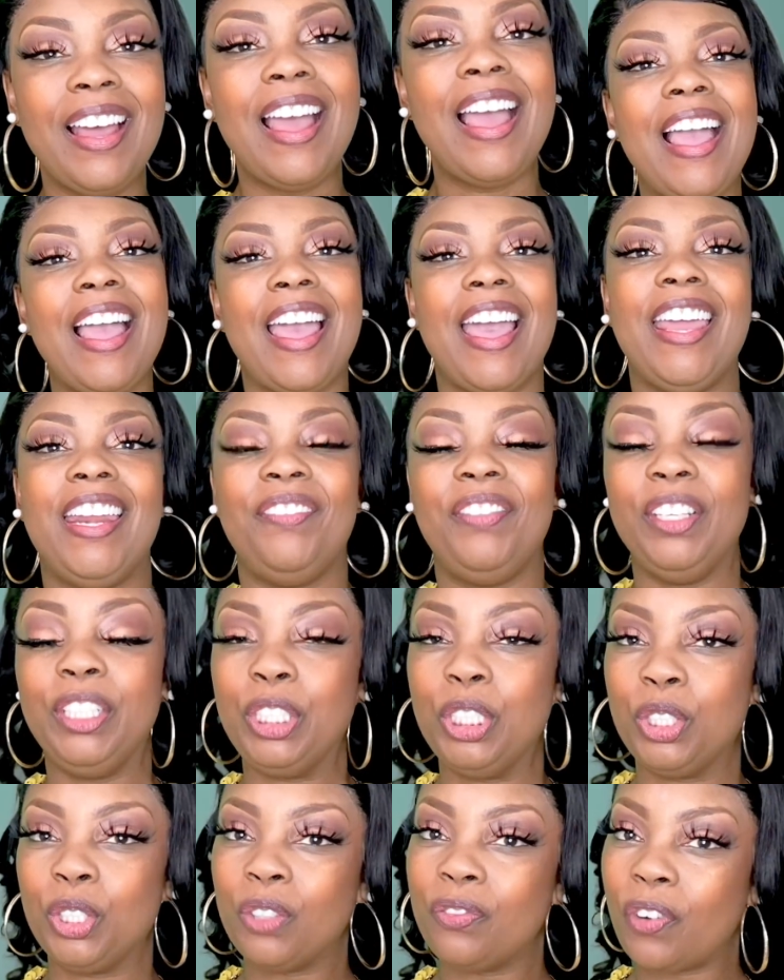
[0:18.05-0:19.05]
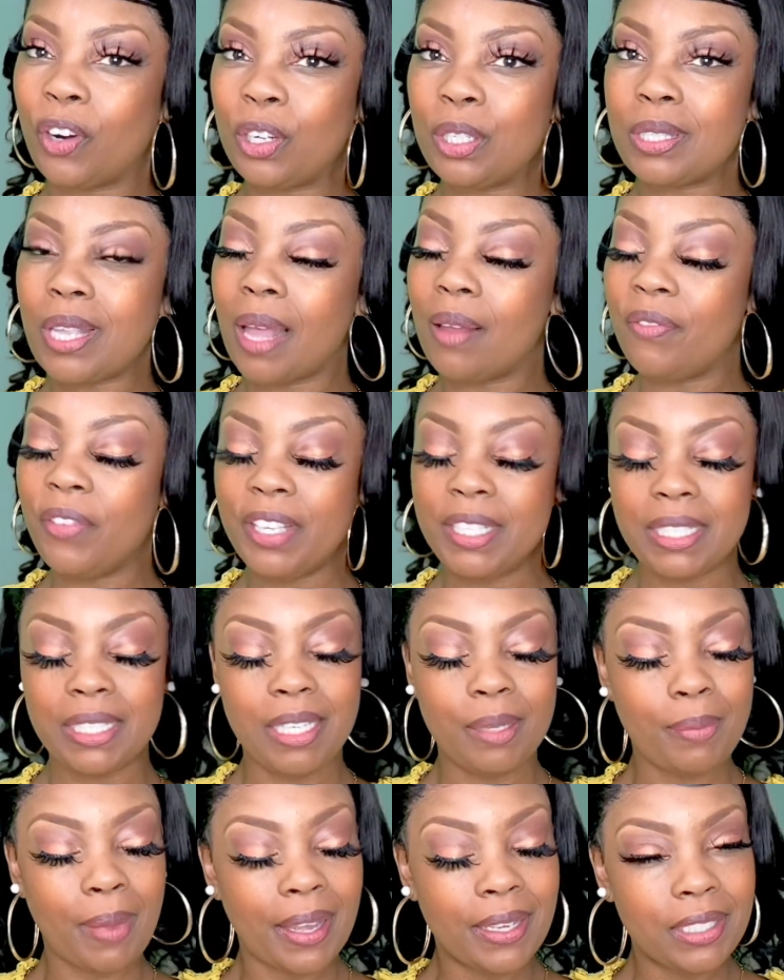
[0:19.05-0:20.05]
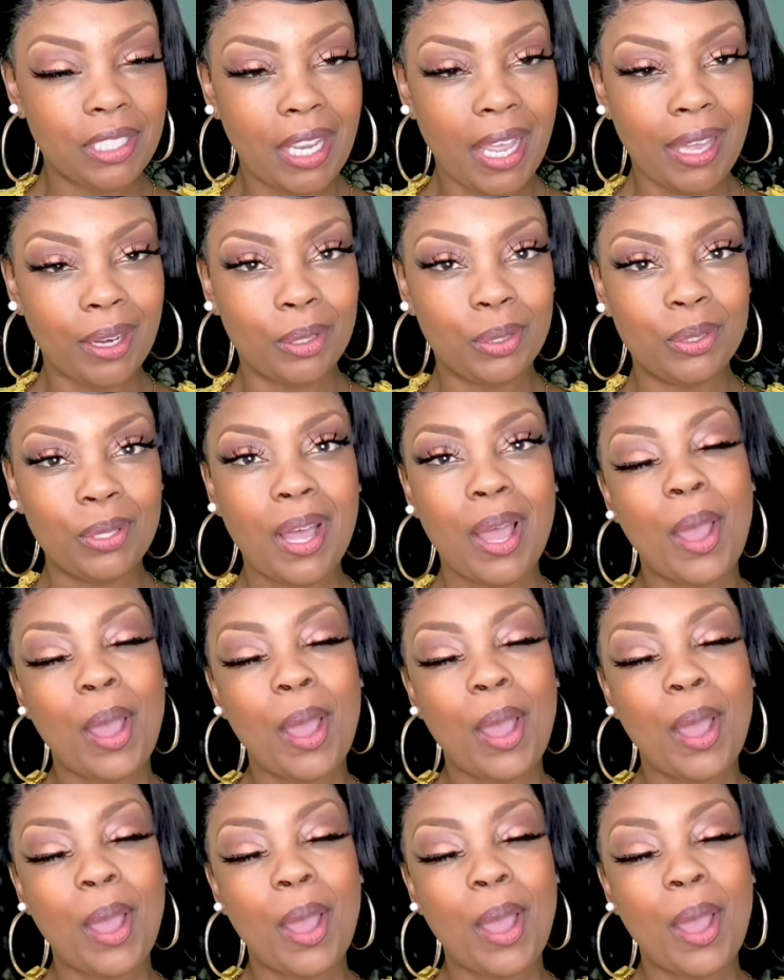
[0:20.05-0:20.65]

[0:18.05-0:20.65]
And if this is your first time visiting my channel,